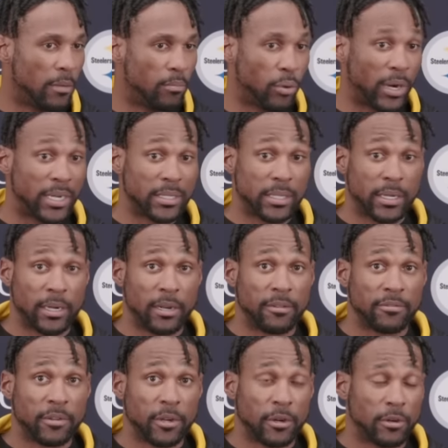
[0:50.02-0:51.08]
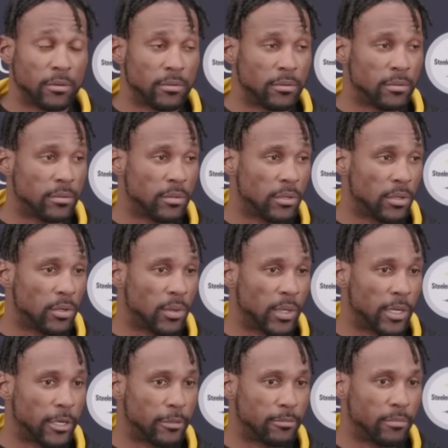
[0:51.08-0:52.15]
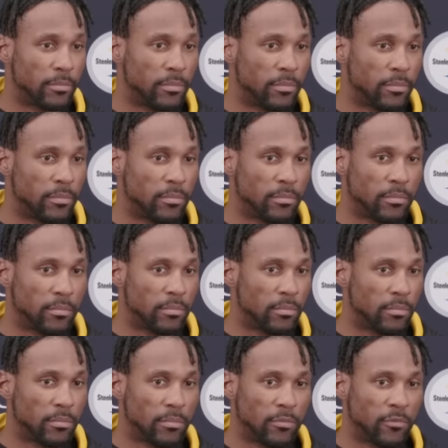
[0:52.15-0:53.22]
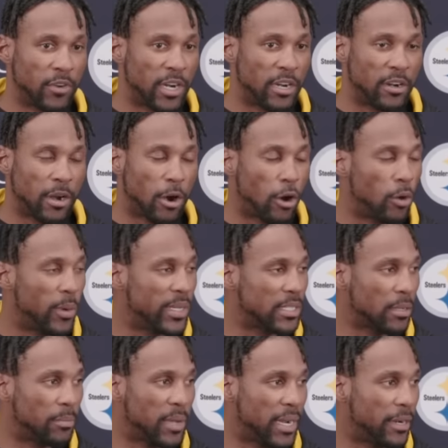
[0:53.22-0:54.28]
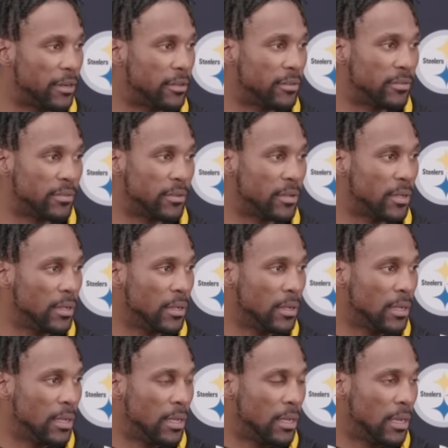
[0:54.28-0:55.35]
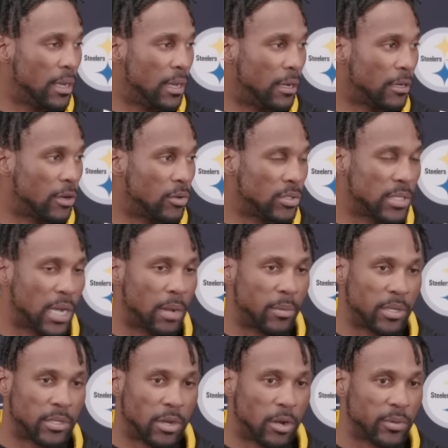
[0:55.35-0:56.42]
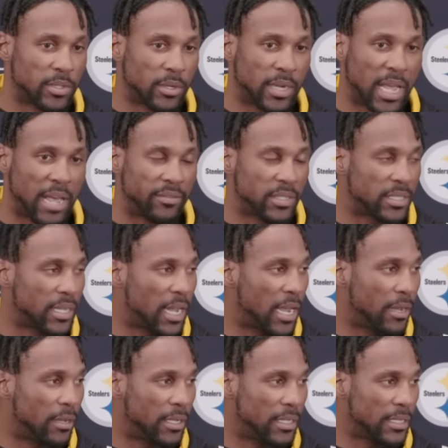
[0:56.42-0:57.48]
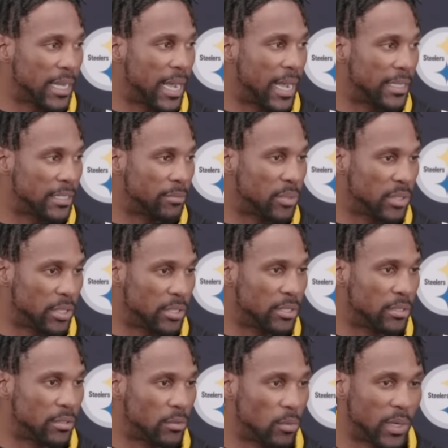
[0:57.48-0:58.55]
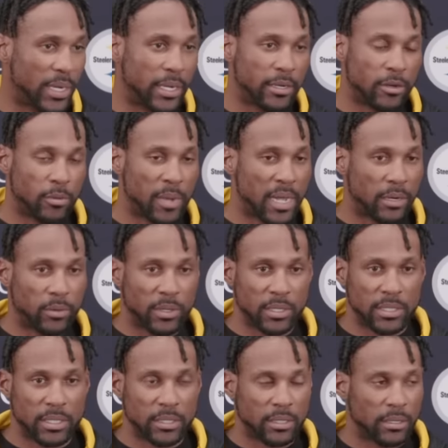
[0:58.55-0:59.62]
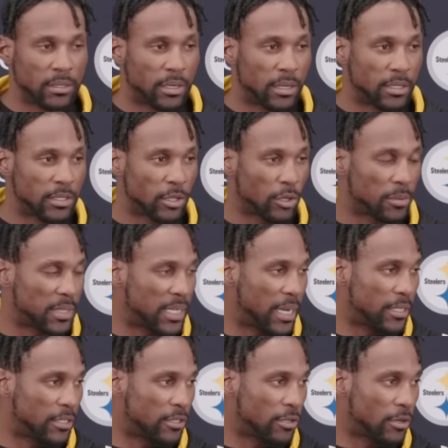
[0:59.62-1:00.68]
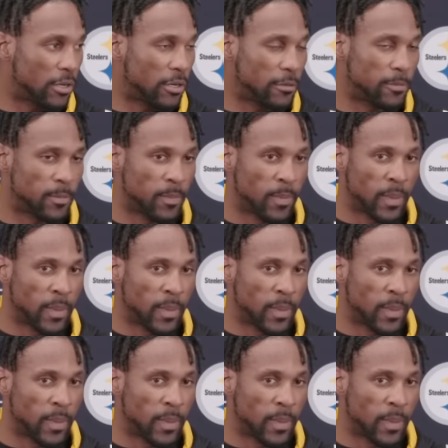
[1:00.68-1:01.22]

uh, brings to the N F L. You know, um, very always competitive. Uh, Coach Tomlin is always going to have his time, his guys in position to win, no matter what the uh, circumstances are.